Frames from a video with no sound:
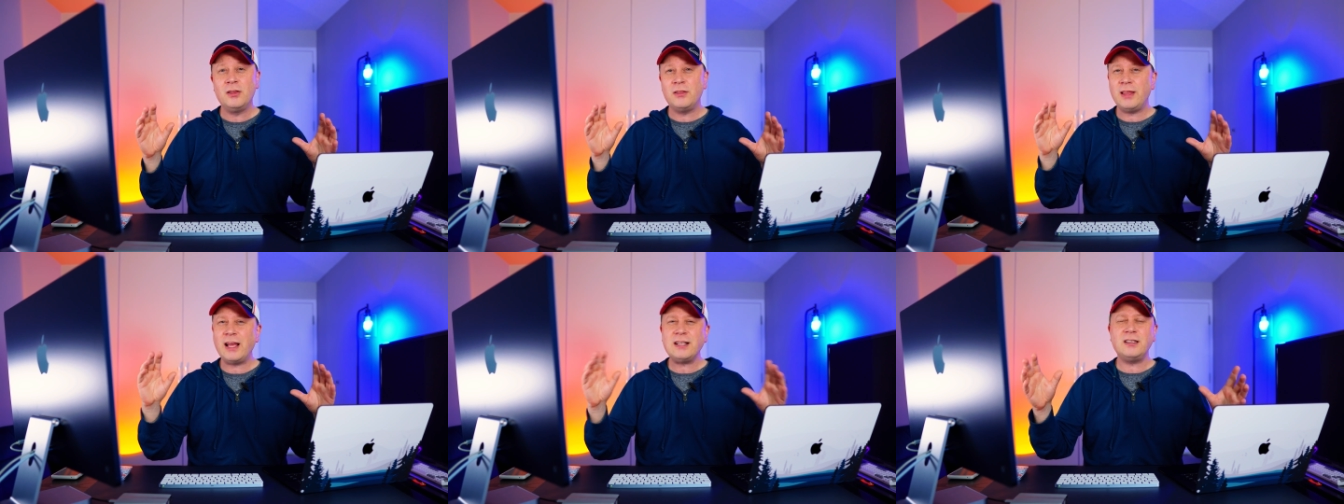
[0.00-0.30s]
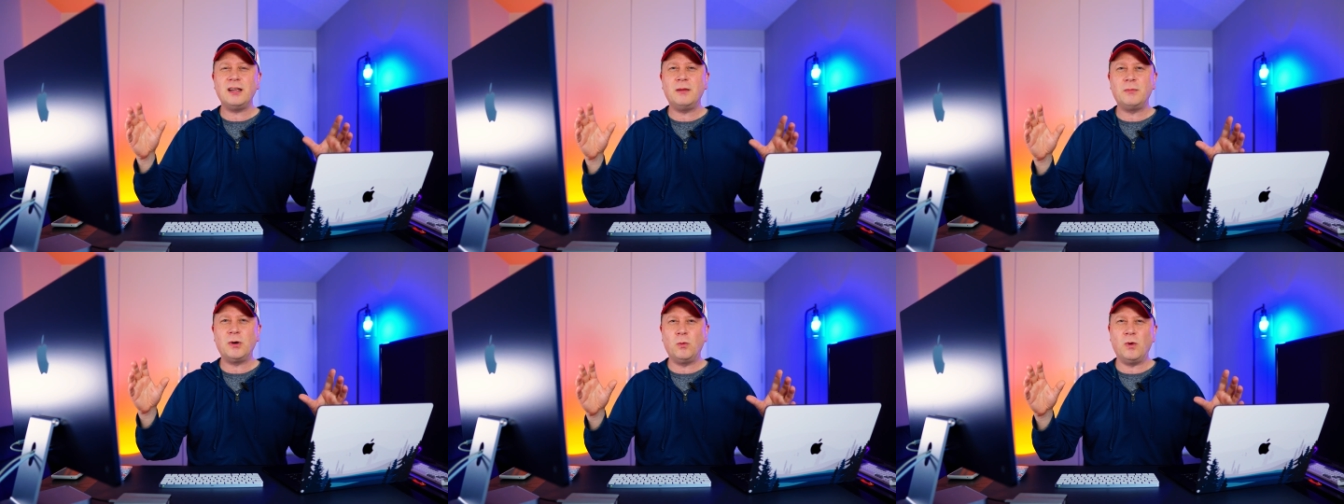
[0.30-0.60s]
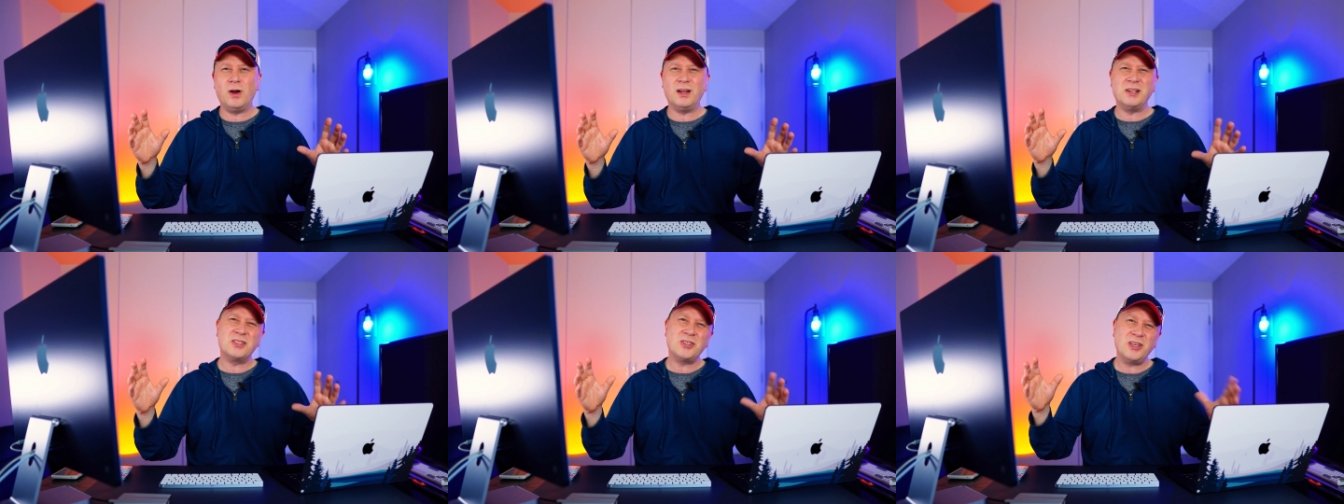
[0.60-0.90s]
That's number
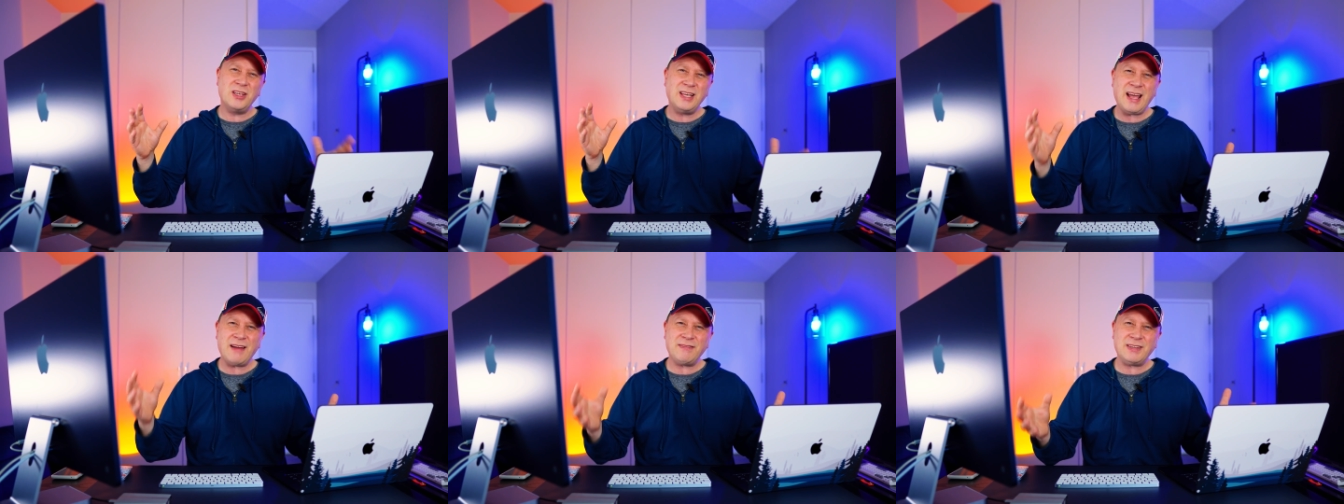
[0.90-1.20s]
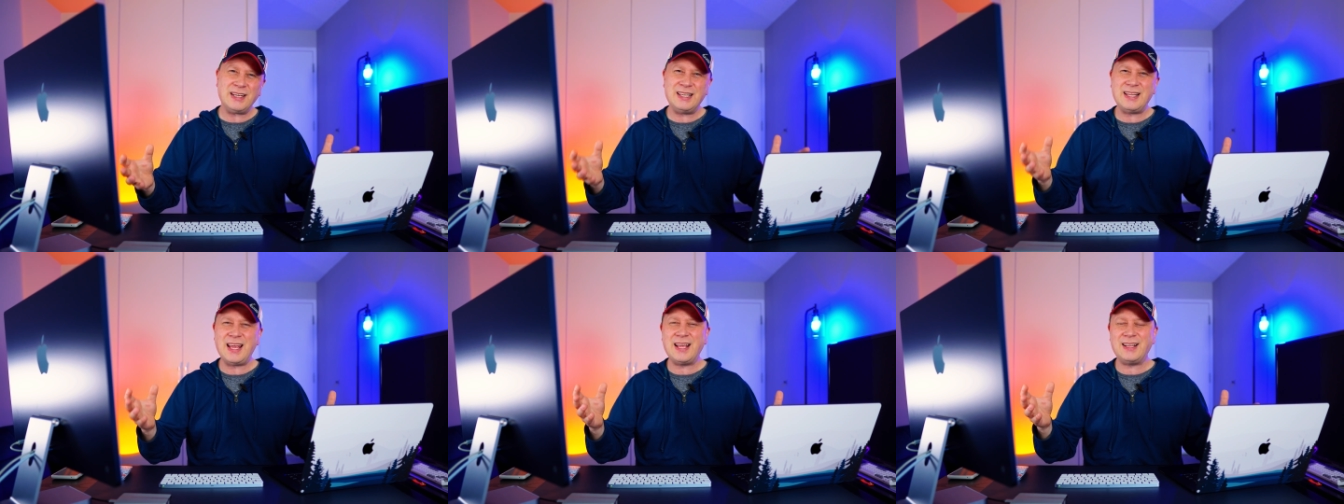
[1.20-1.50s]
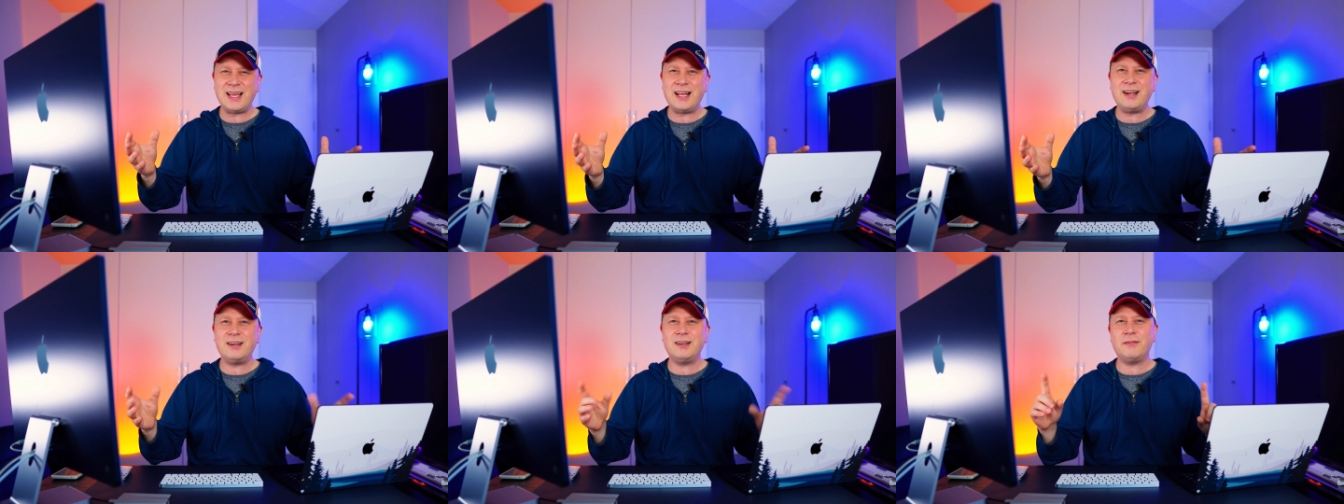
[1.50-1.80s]
one. So you have to
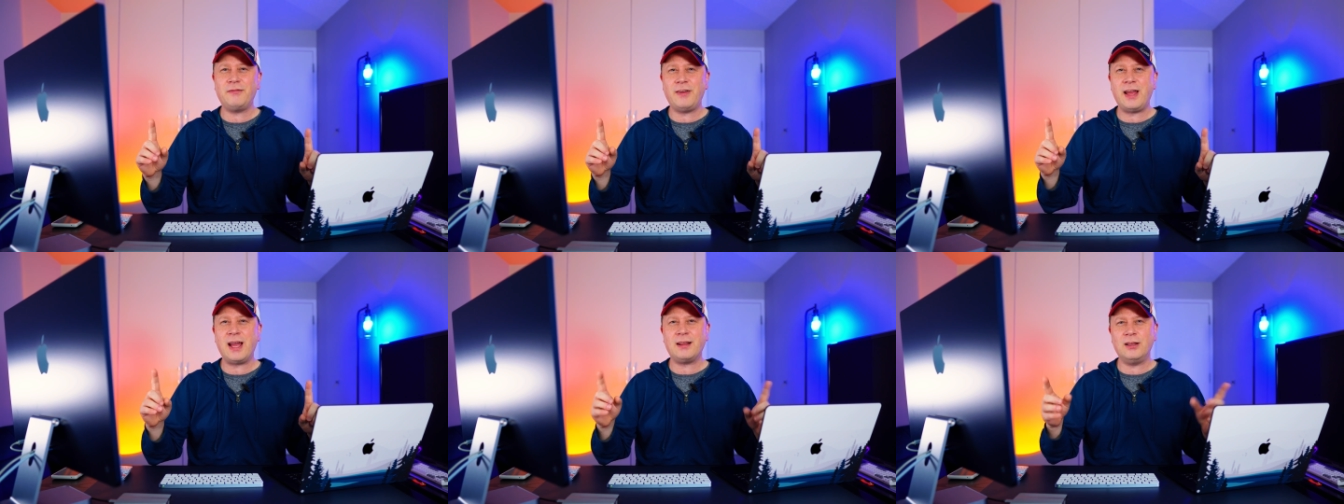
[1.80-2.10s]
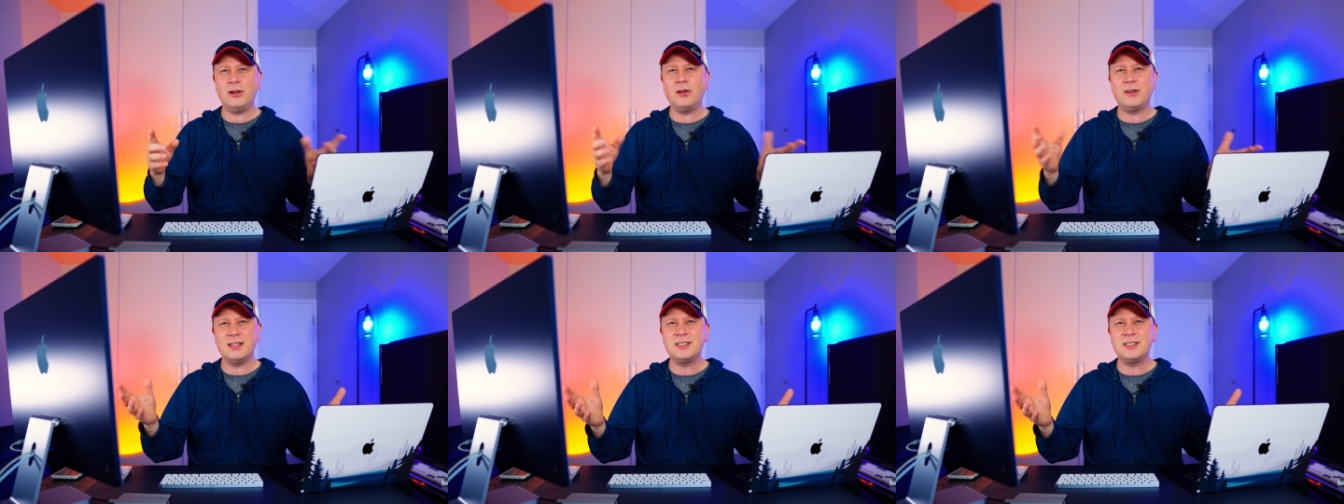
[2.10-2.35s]
take that into fact, you know,